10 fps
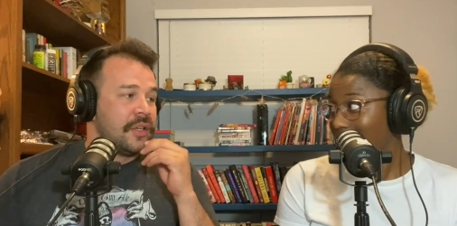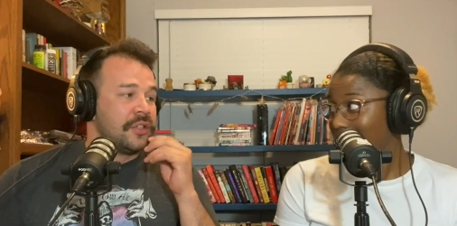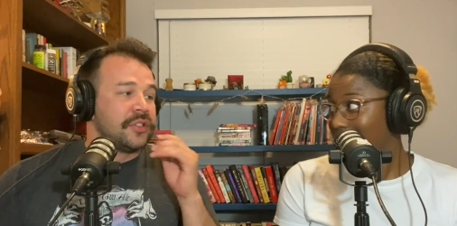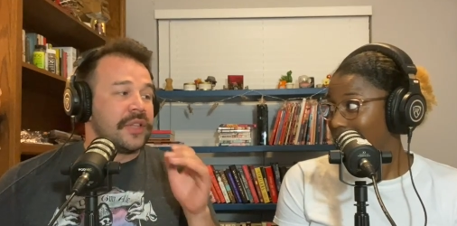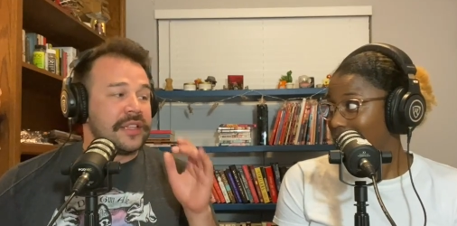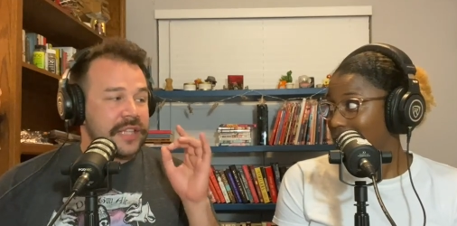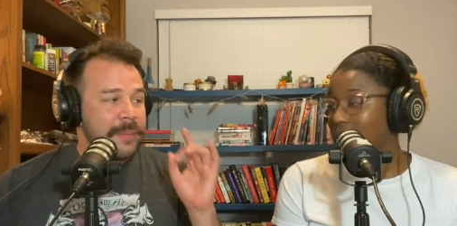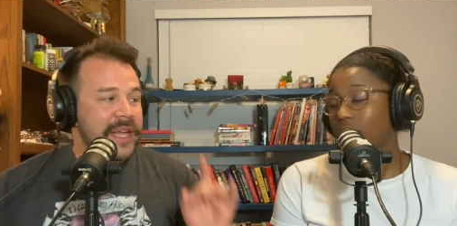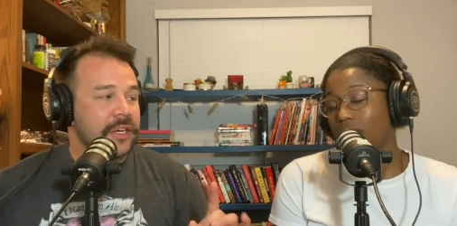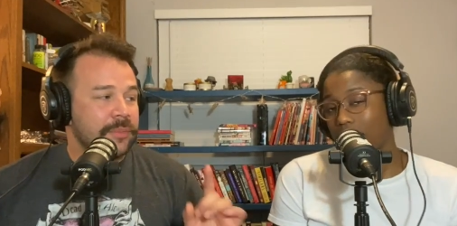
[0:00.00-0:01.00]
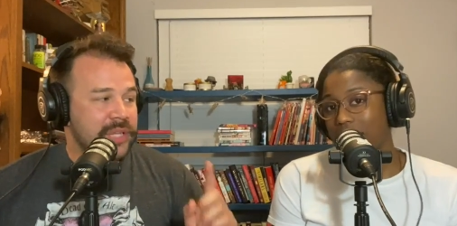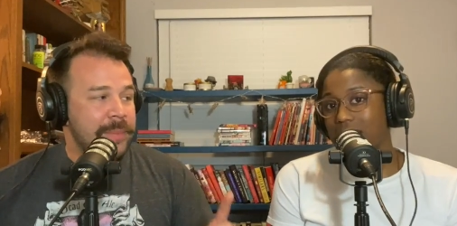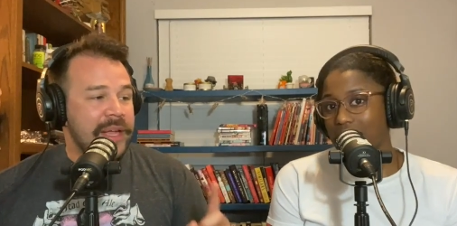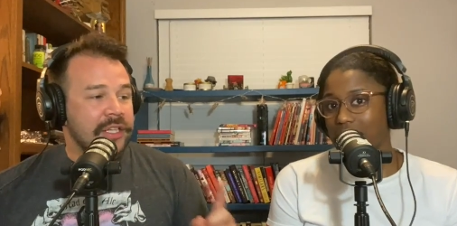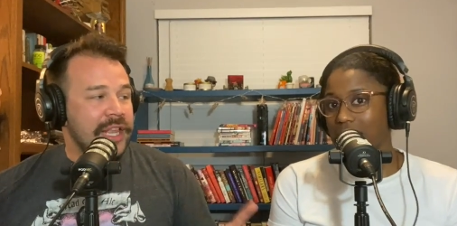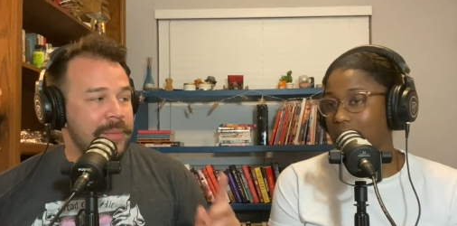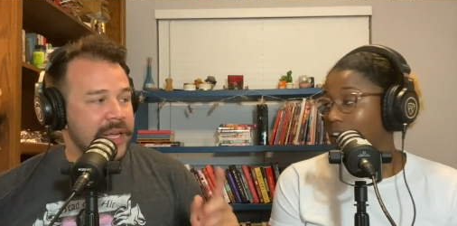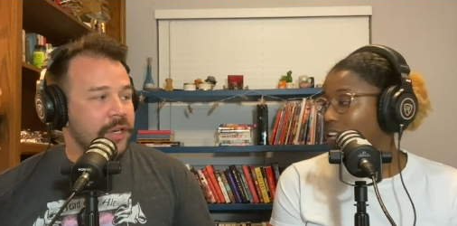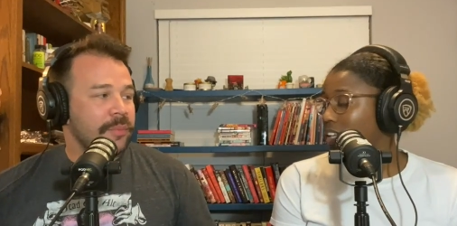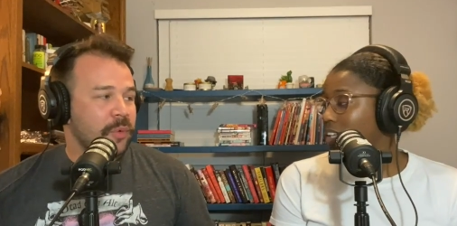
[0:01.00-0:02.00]
Speaker 1: So they, they make her. I mean, they, make, they
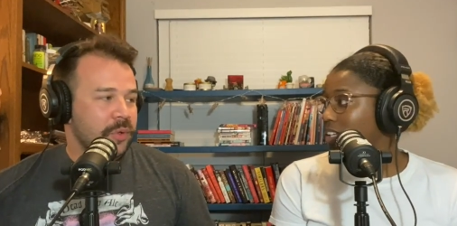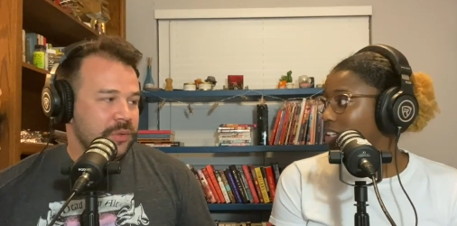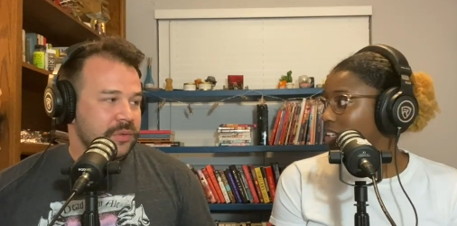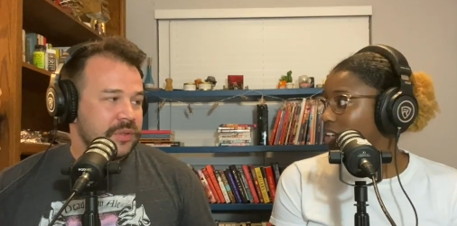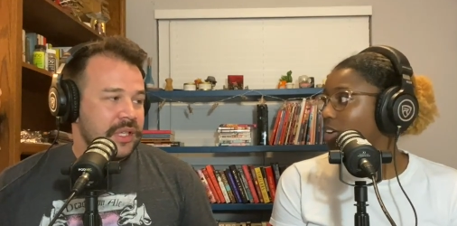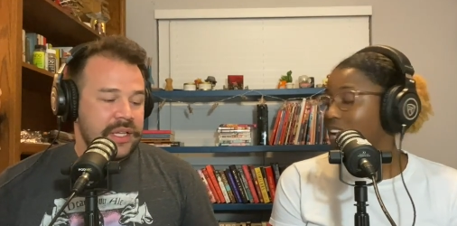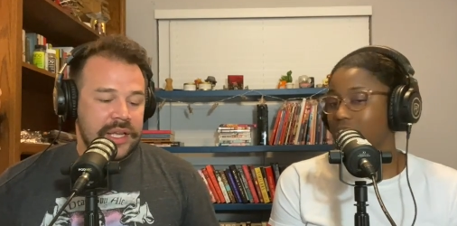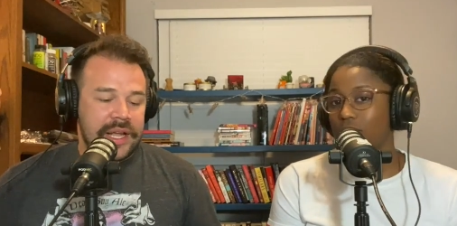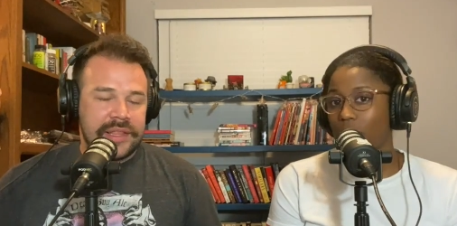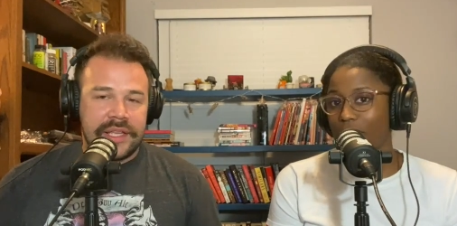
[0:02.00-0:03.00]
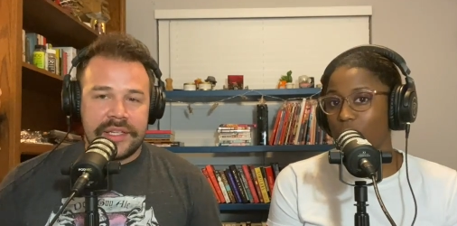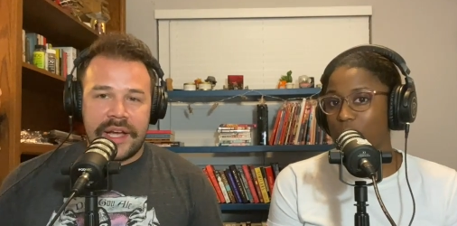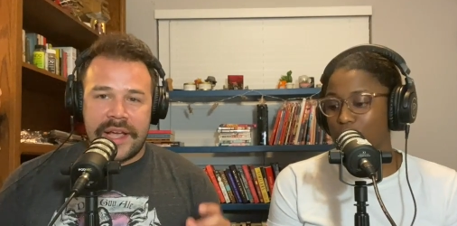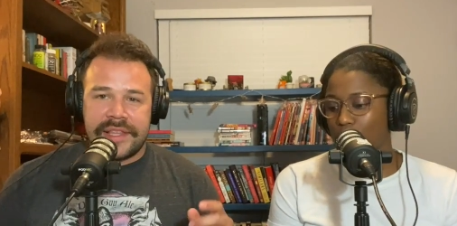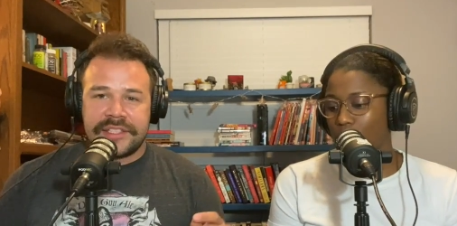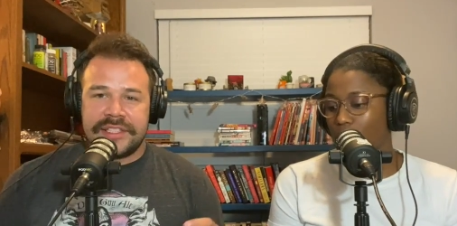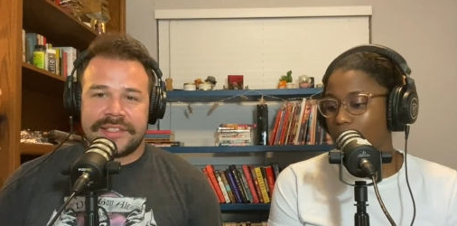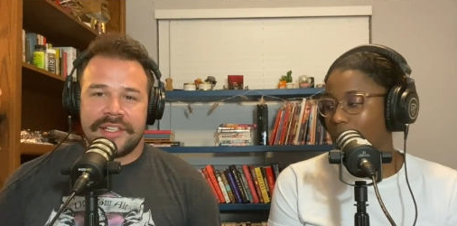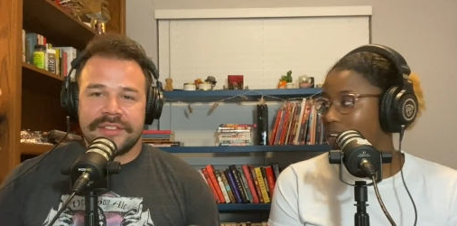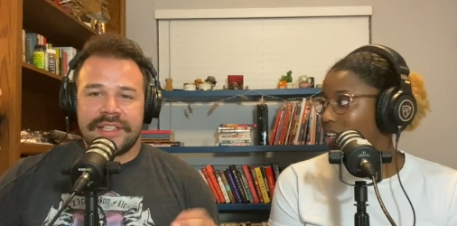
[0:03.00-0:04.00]
make her mortal. Okay, so and everyone's mortal. I think mortal, she
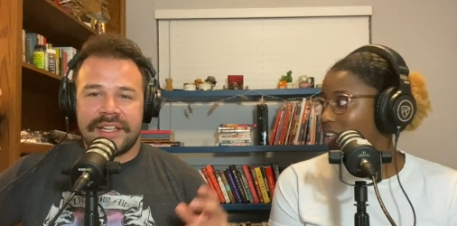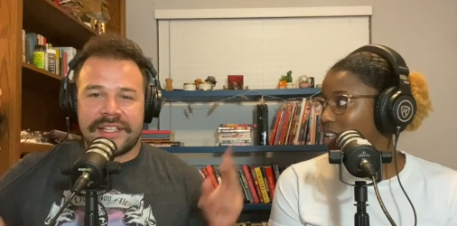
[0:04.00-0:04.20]
tells like